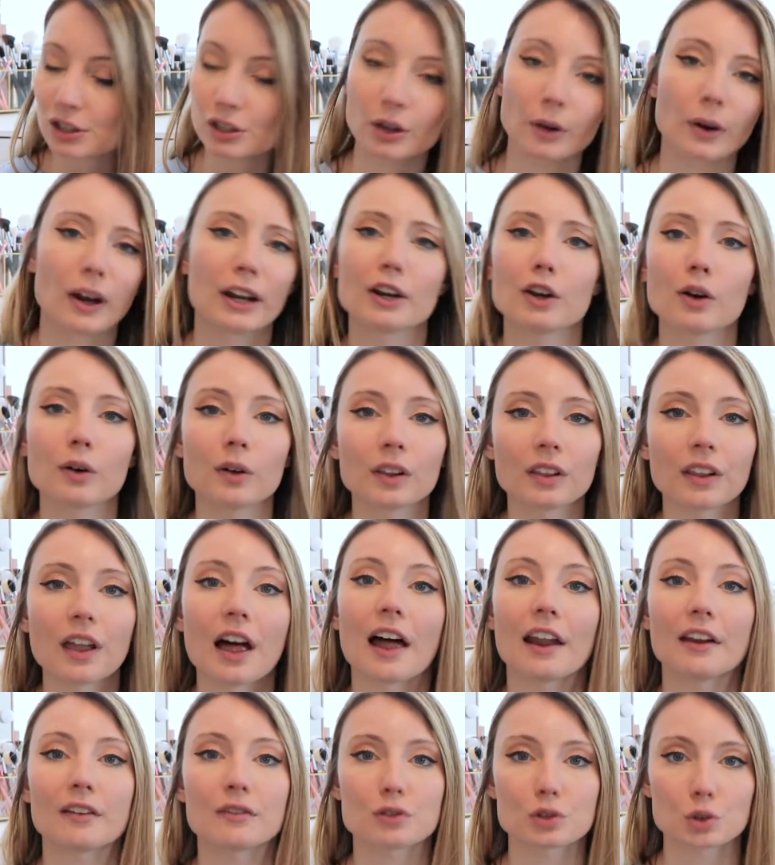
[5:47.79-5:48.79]
So I know a
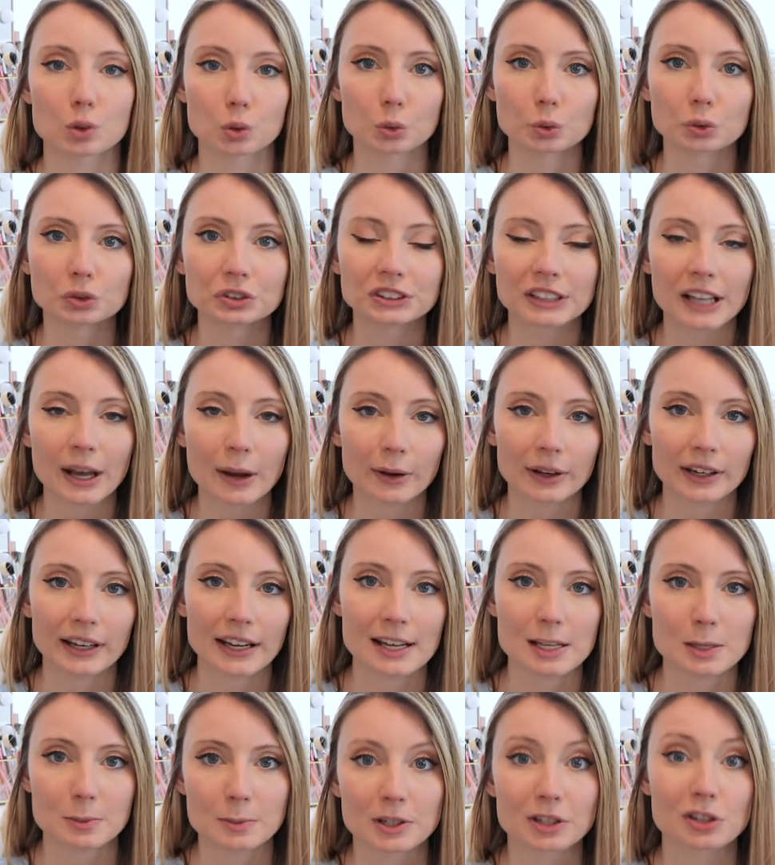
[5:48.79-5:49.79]
lot of schools
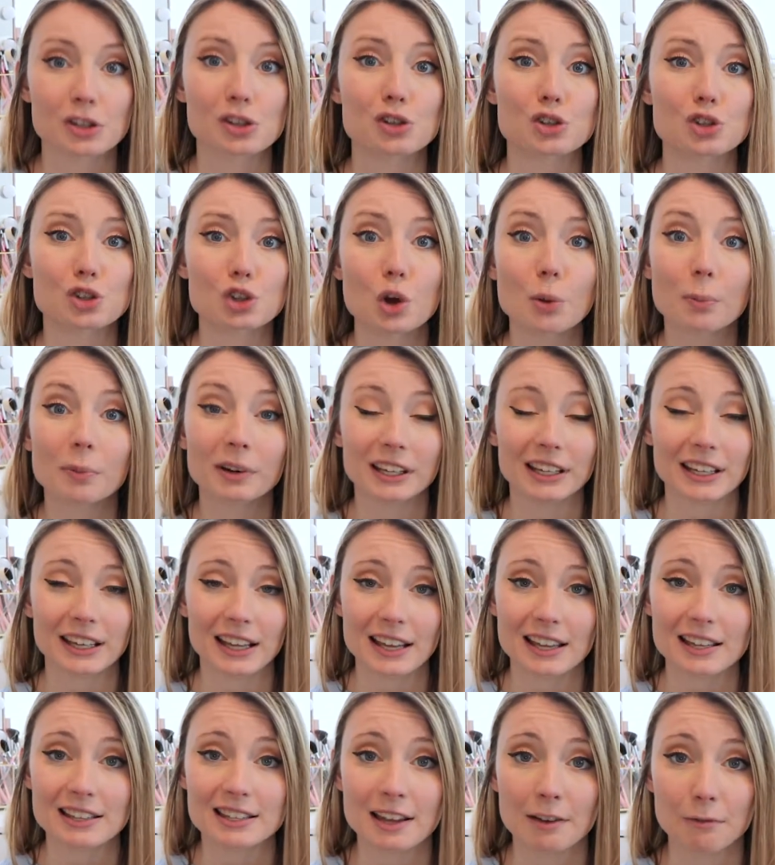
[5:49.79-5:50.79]
nowadays, because so many
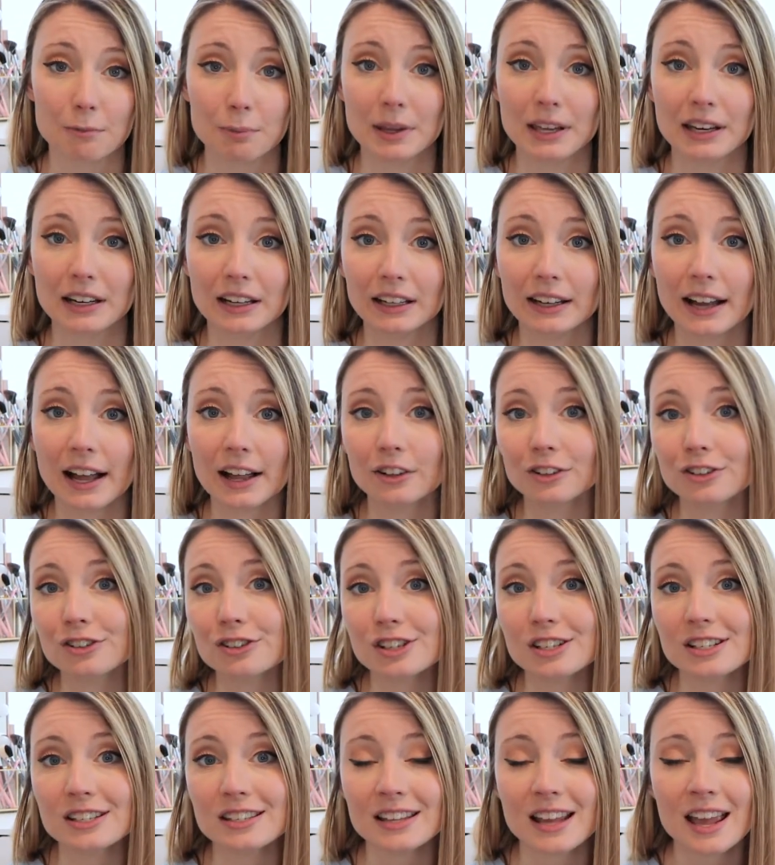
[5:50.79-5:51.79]
kids have peanut
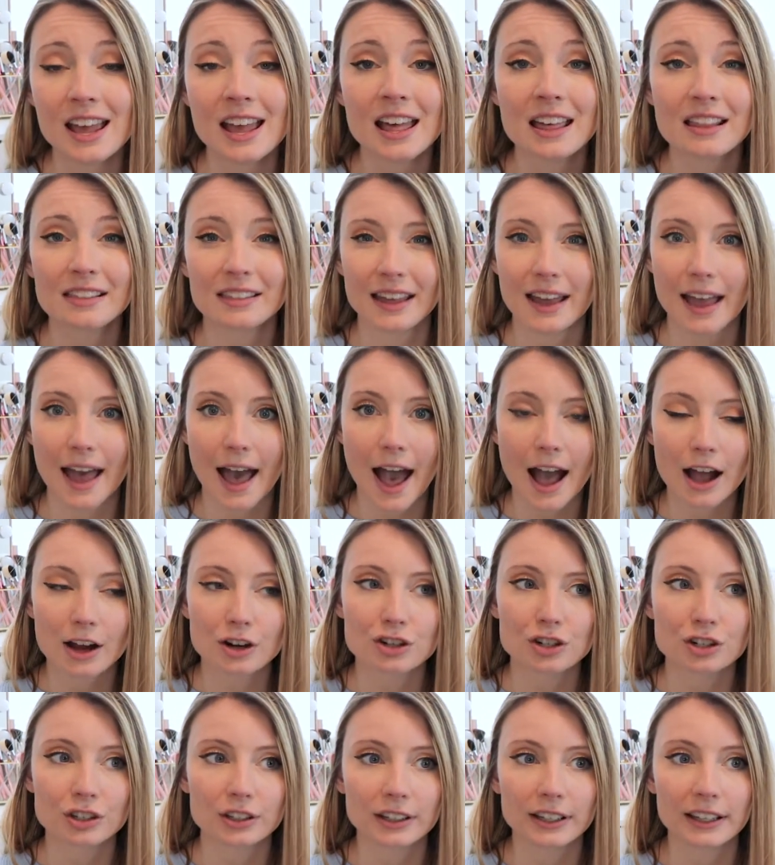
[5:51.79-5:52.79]
allergies, they
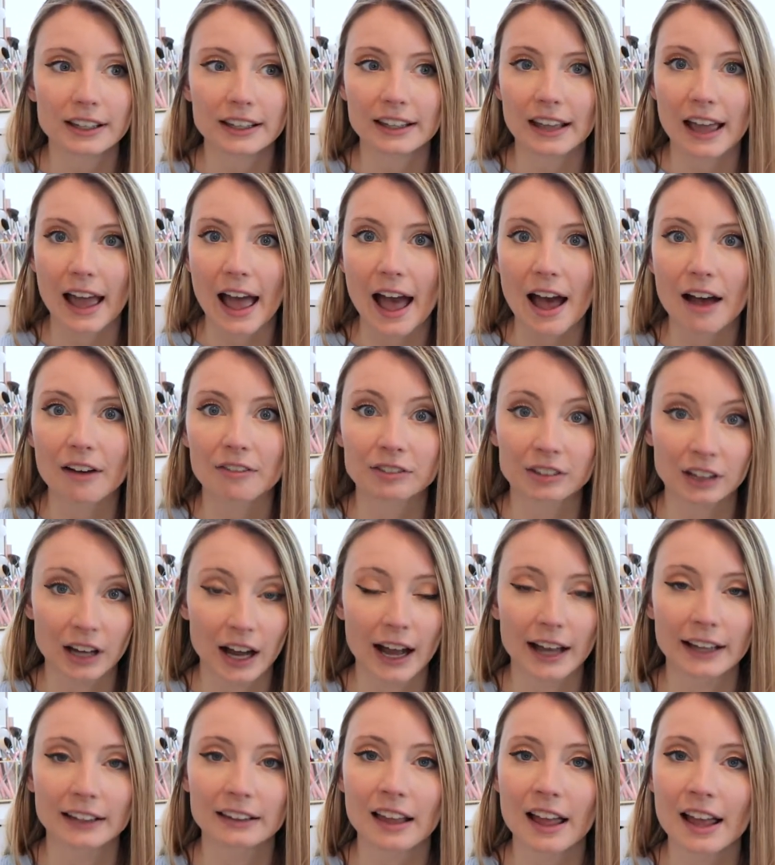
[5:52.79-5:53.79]
actually have
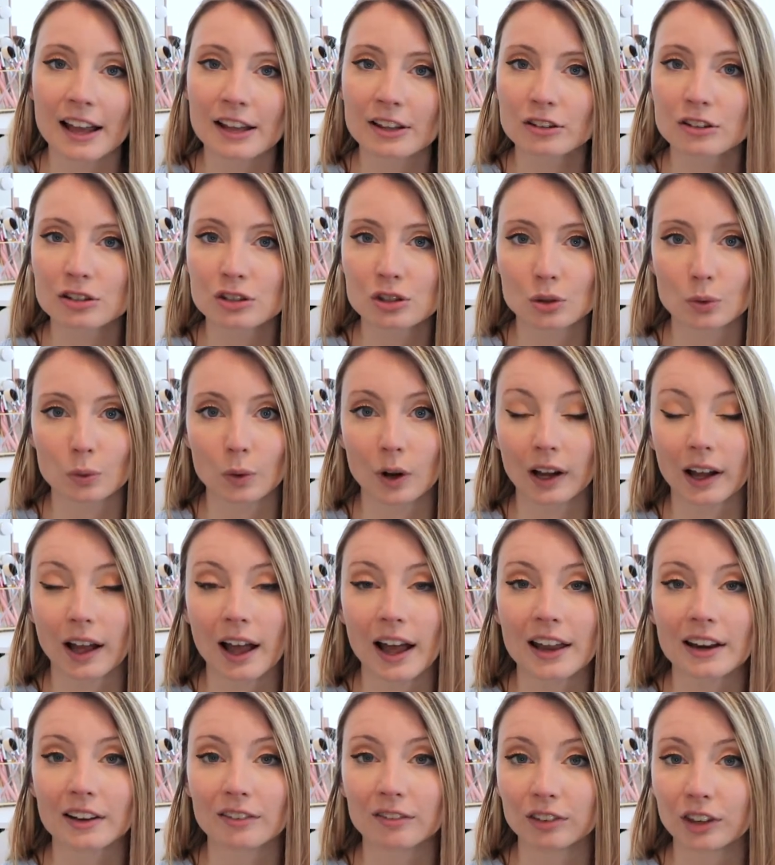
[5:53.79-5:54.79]
guidelines to what
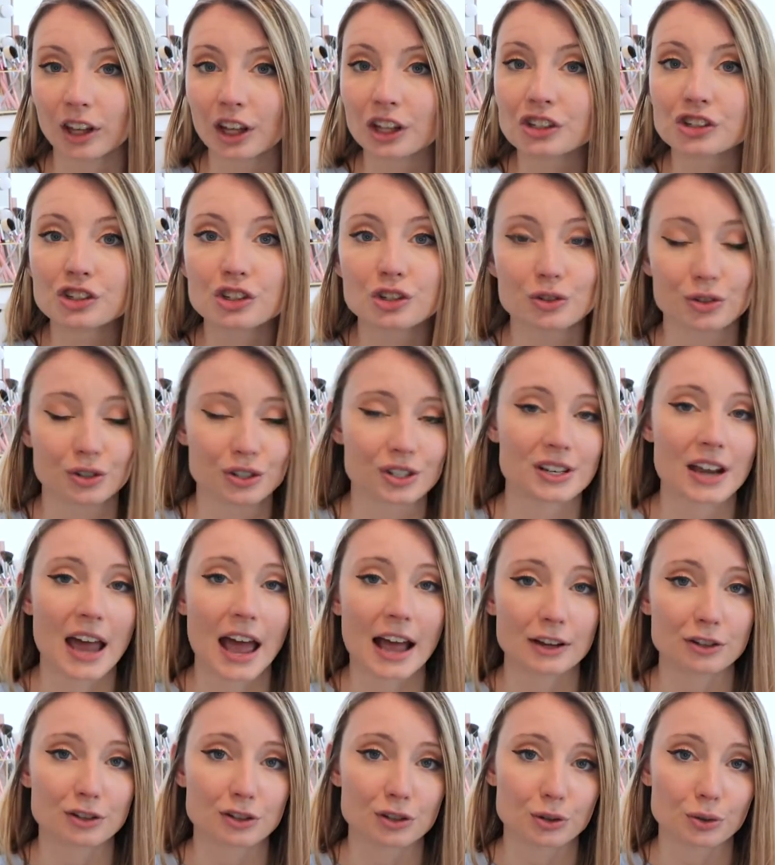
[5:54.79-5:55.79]
kind of lunches or
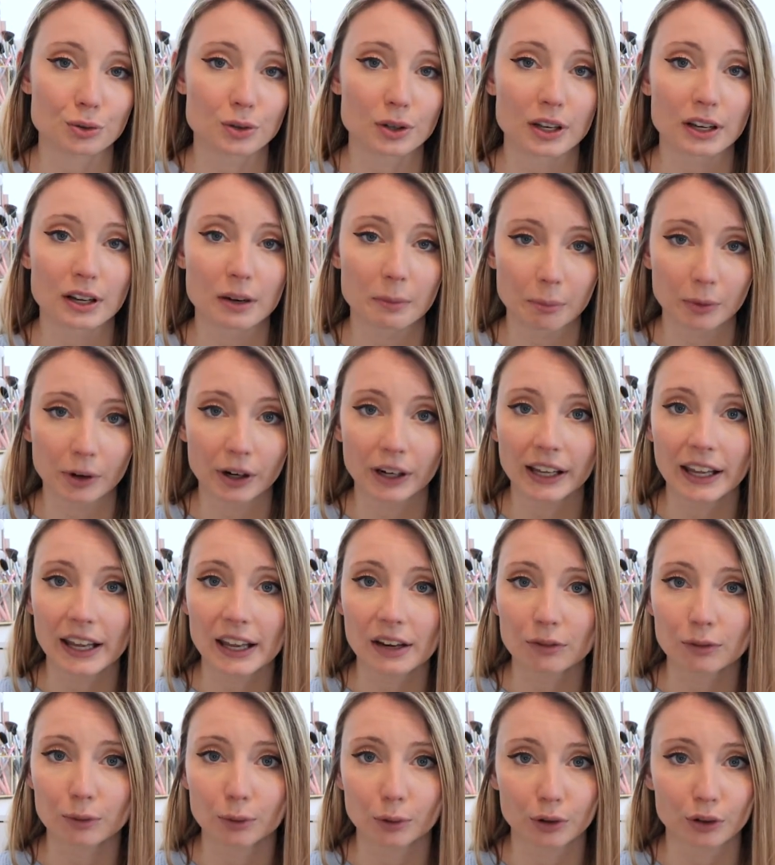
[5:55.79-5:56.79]
snacks you can bring
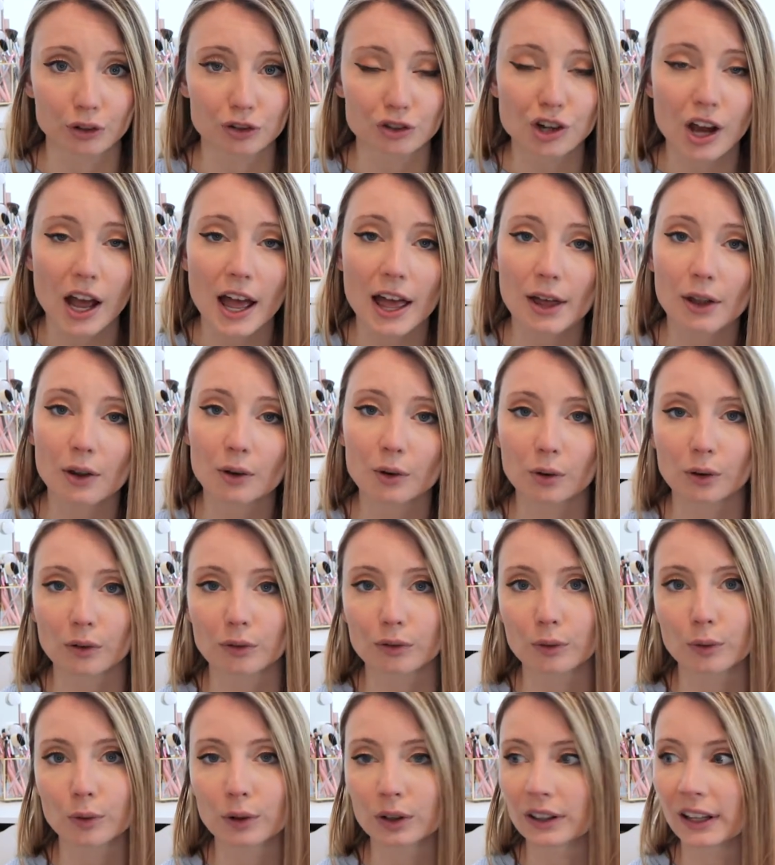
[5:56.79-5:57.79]
in for your child, or
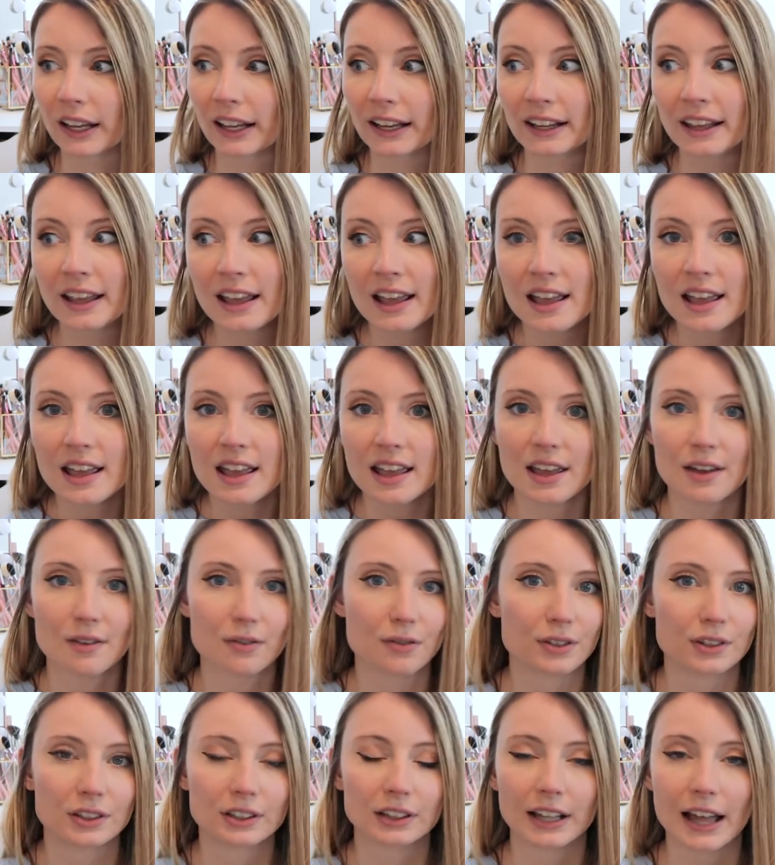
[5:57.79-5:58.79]
for like
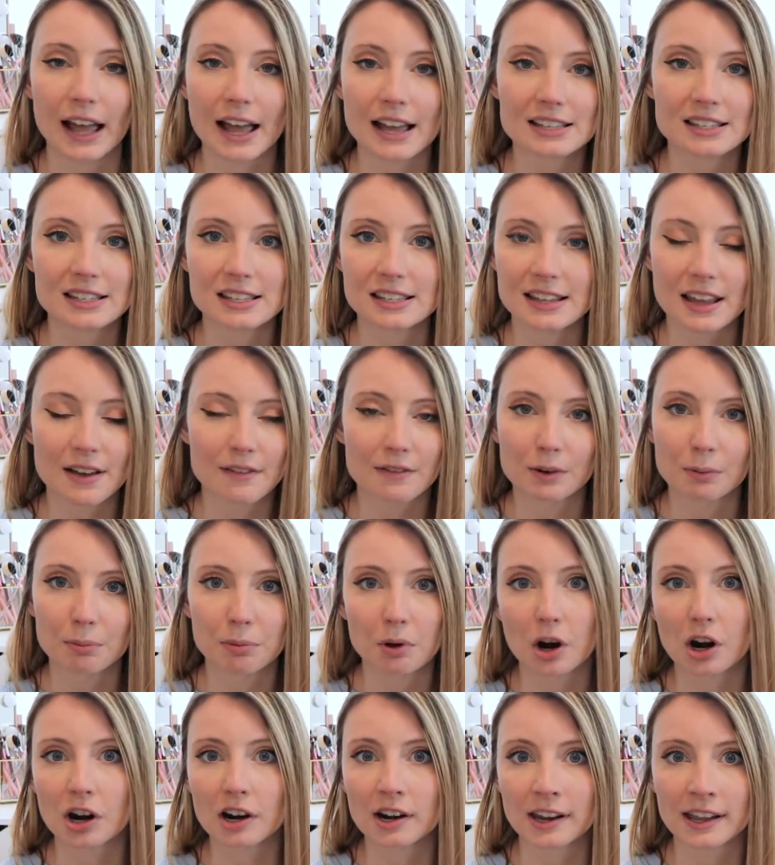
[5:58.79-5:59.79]
if the class is having a
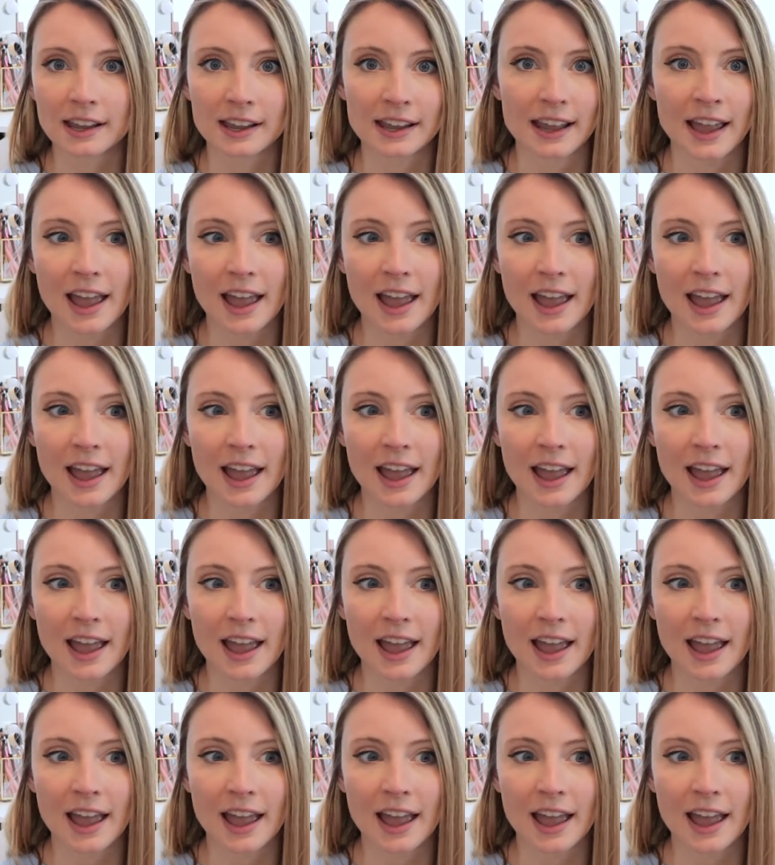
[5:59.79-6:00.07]
party